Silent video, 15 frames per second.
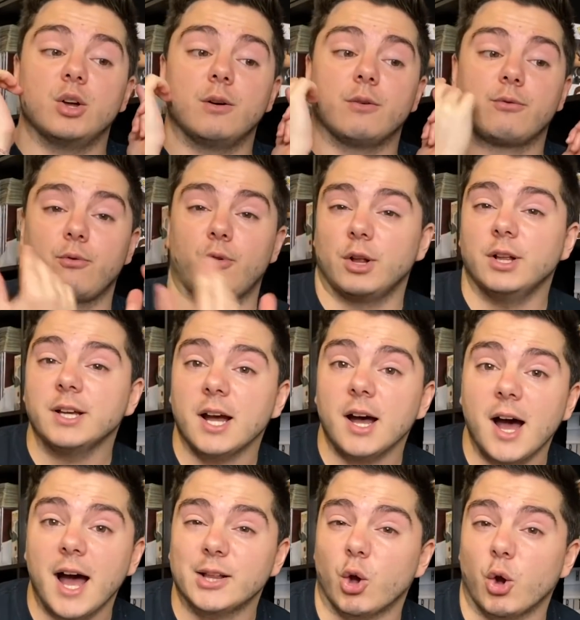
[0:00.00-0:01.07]

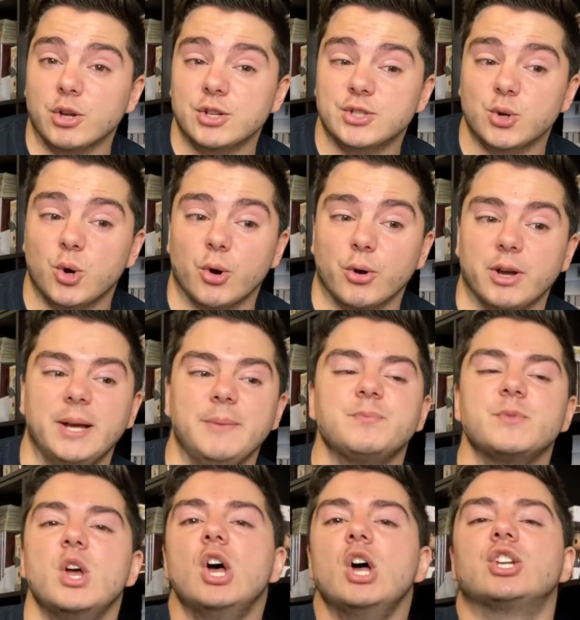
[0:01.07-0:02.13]
Veronica and her story,